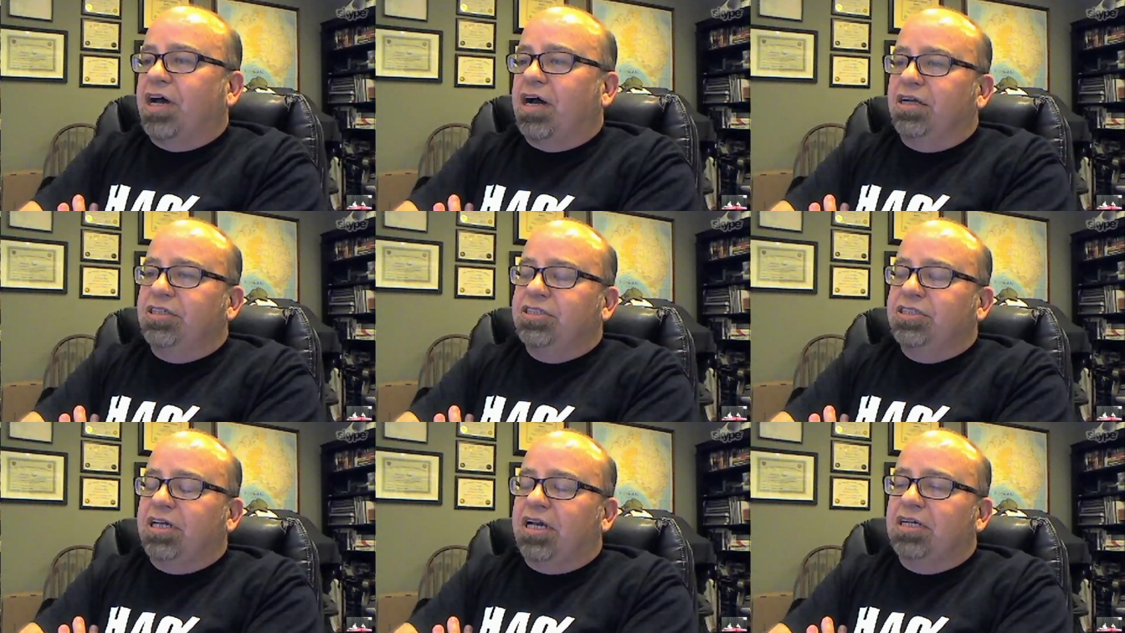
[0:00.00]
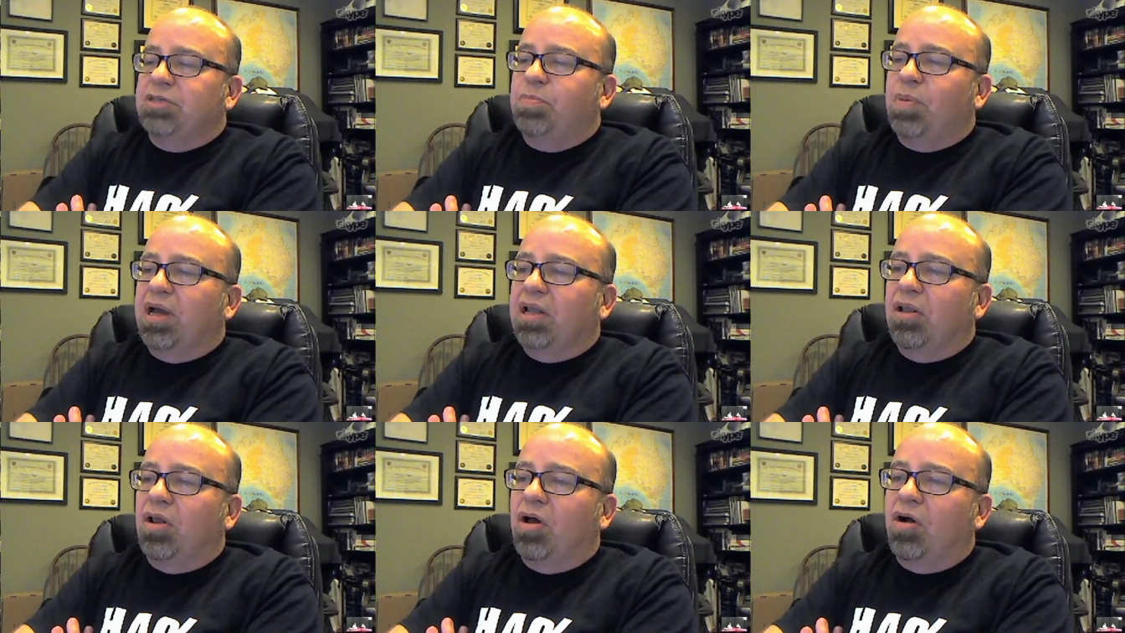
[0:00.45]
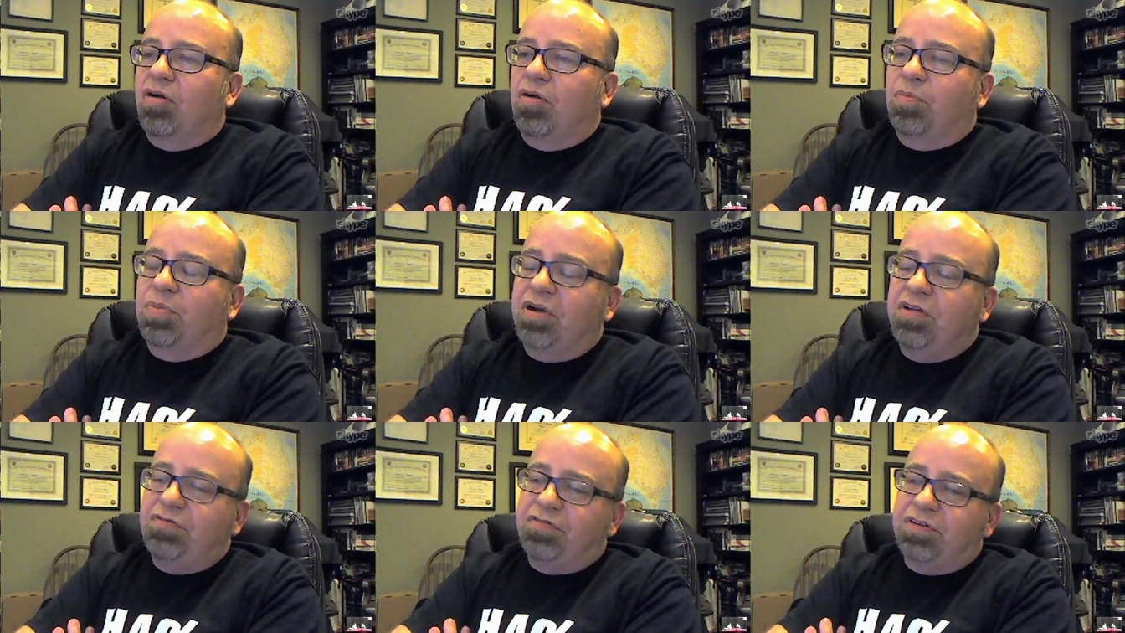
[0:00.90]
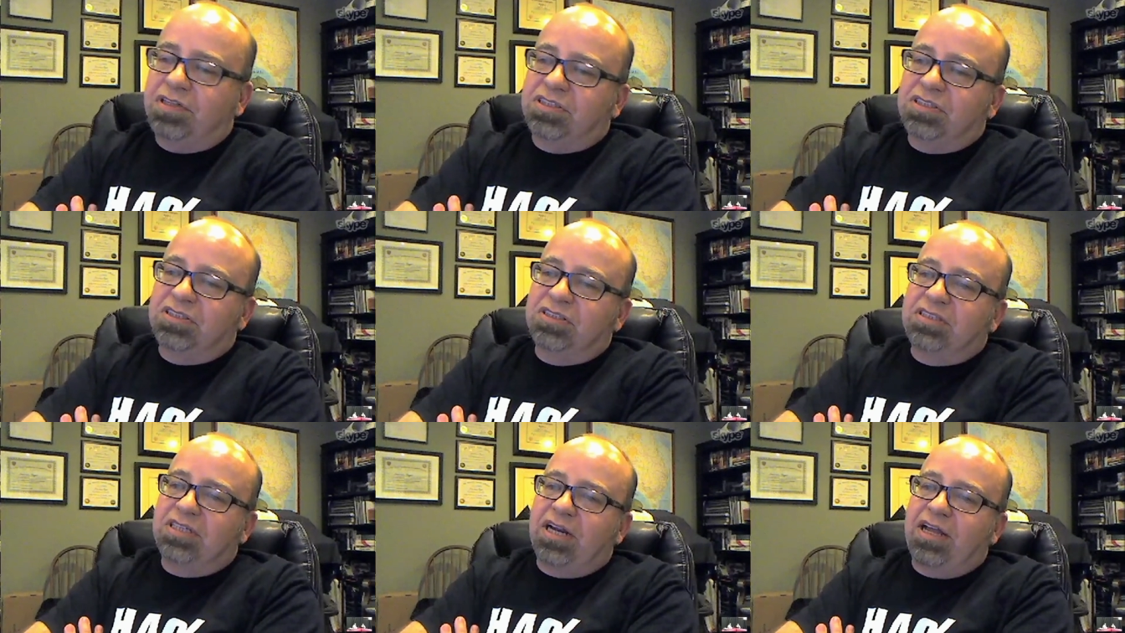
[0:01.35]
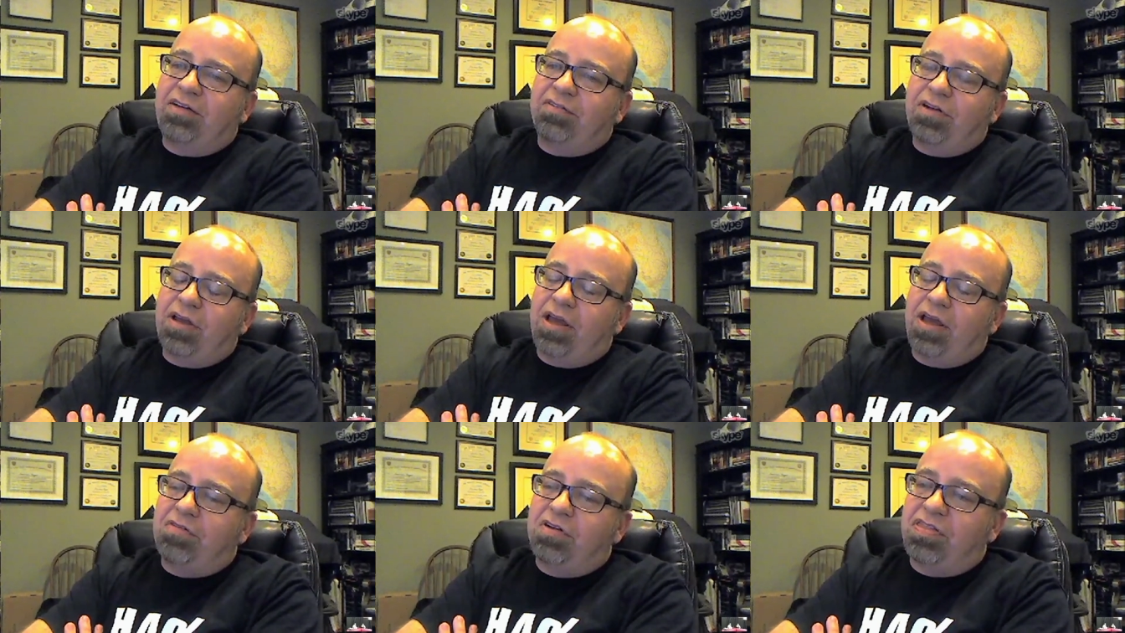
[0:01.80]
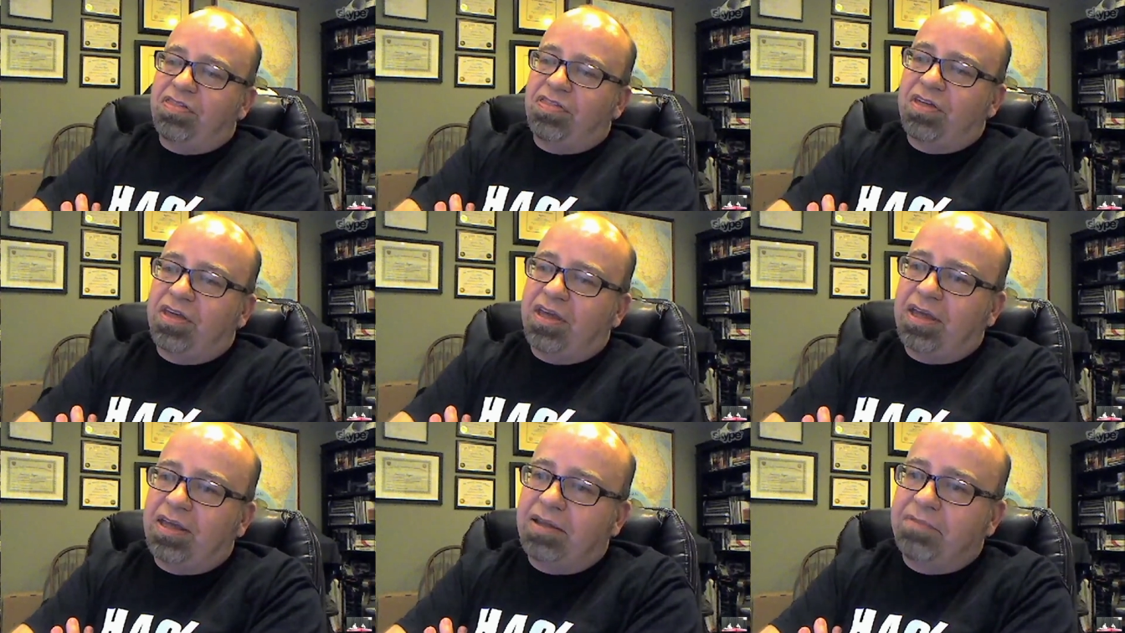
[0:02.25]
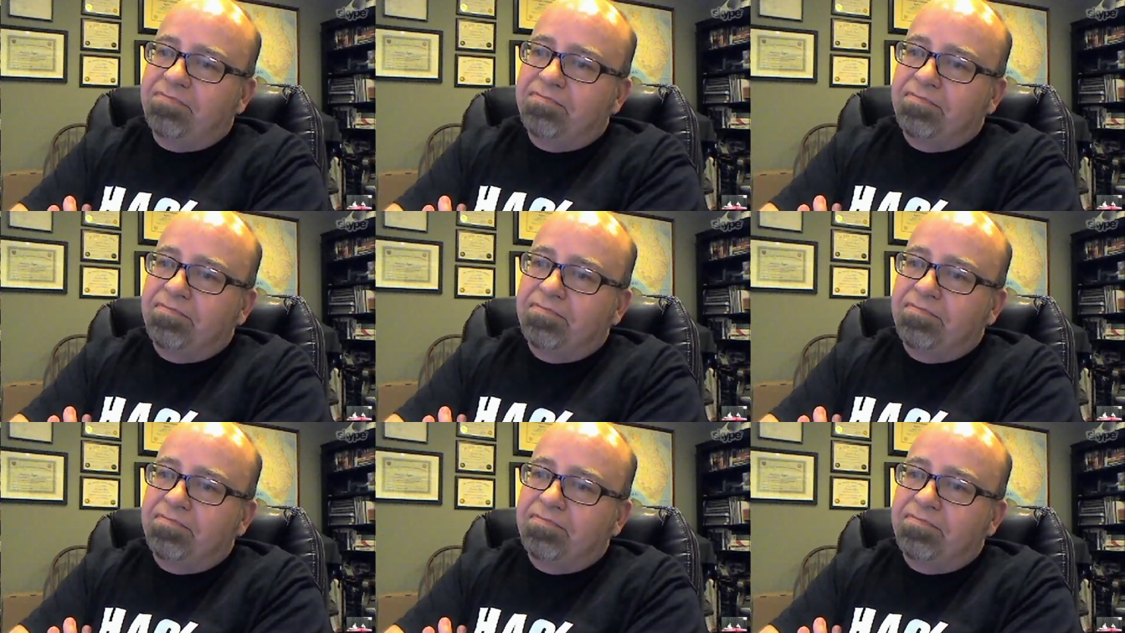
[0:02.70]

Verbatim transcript: hijacked by longer prefixes and every everything